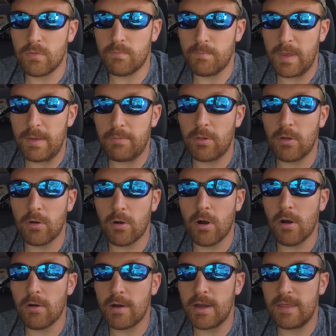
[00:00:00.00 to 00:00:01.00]
people
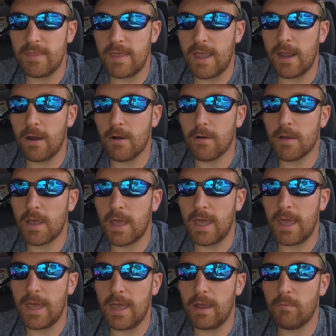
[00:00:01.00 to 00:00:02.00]
are already there,
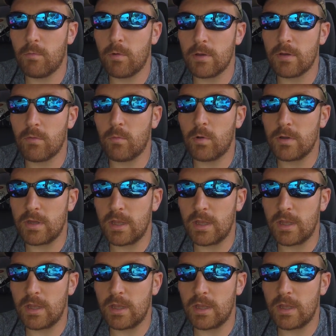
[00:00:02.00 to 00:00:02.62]
and what